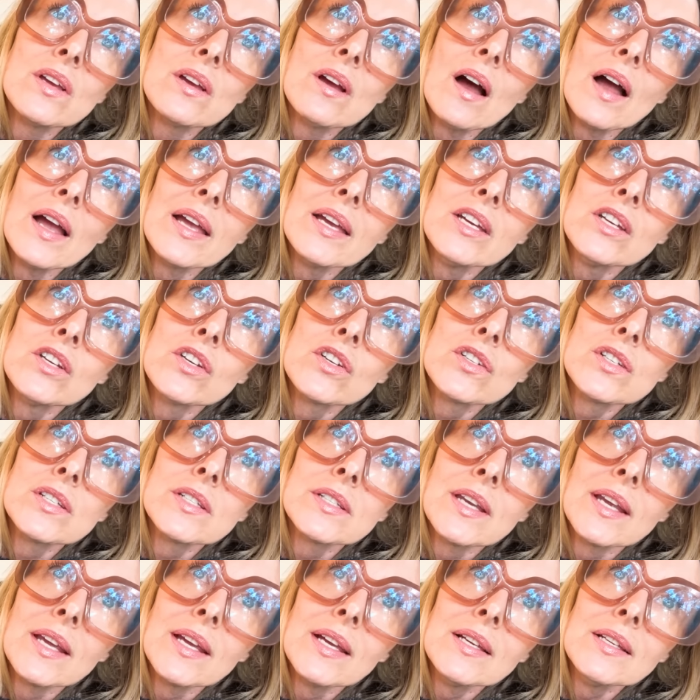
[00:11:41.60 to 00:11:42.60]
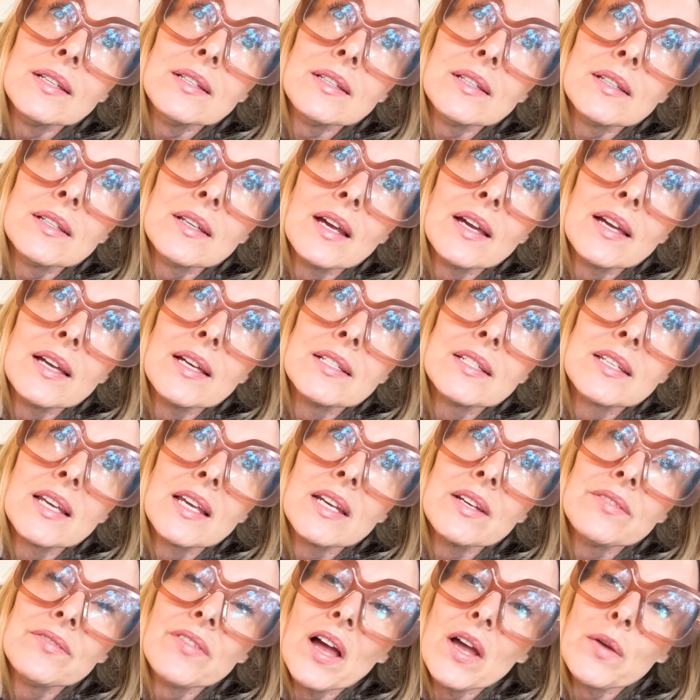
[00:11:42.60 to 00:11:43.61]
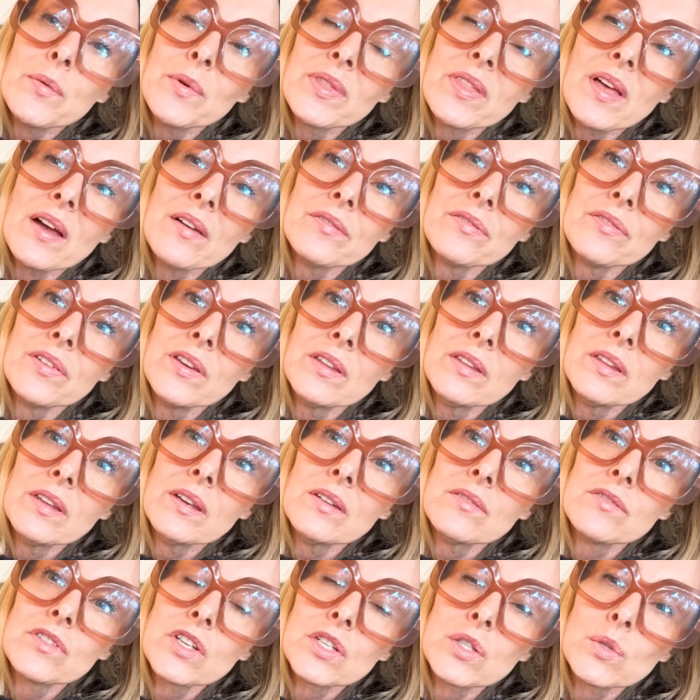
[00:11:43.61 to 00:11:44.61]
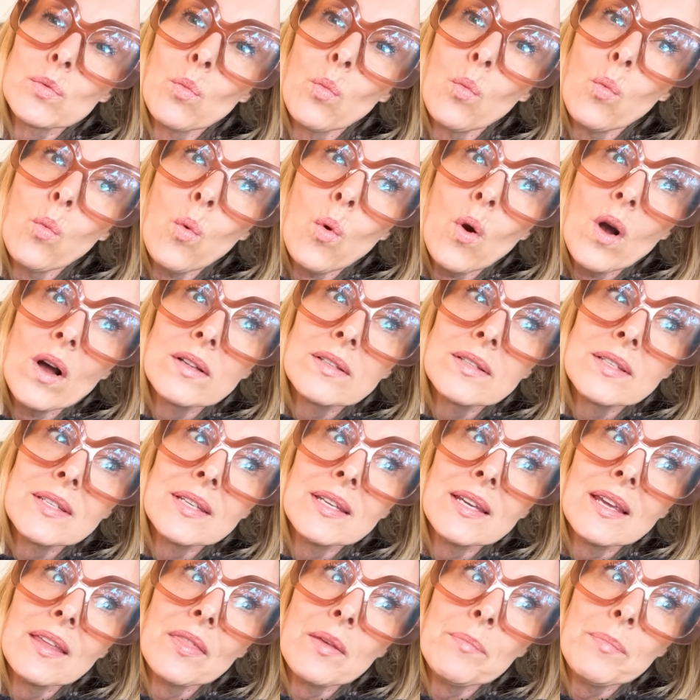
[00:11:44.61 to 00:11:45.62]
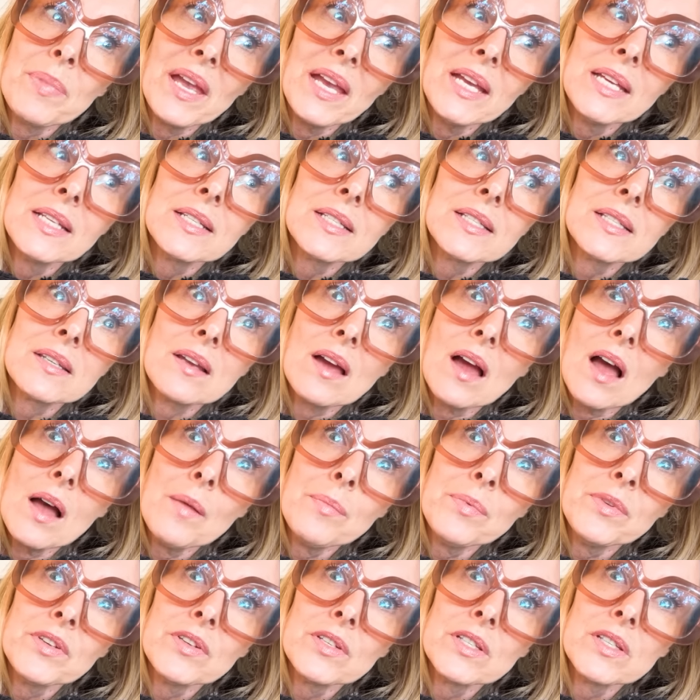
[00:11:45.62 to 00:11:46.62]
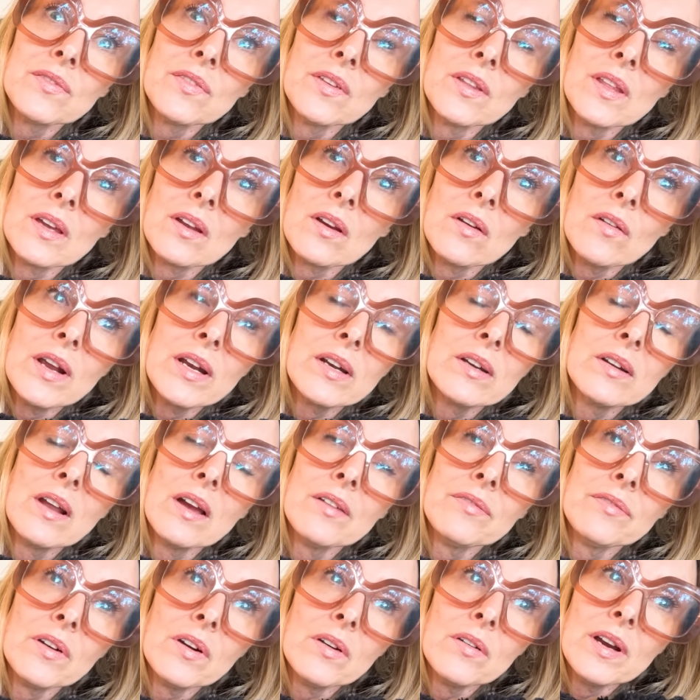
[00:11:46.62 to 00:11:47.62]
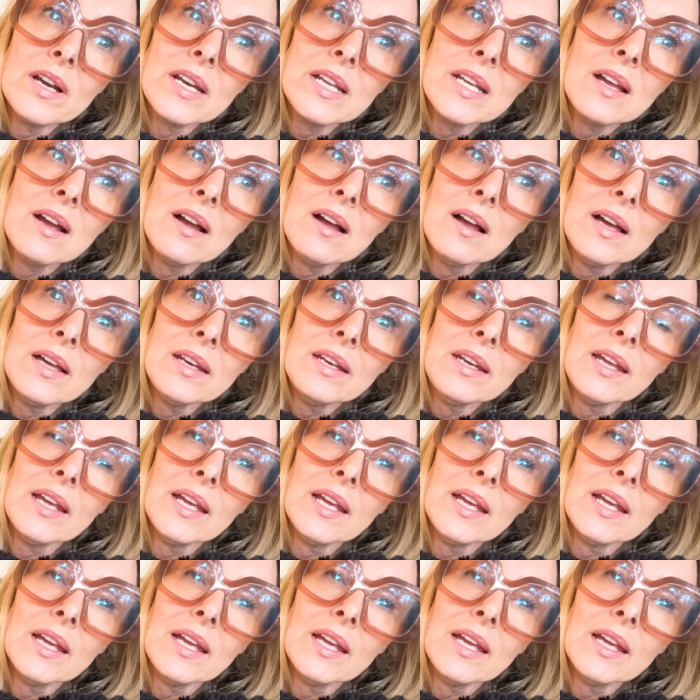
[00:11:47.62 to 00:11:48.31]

I understand and I identify with that feeling of just wanting the pain to stop. You just feel like, all right, enough already, God.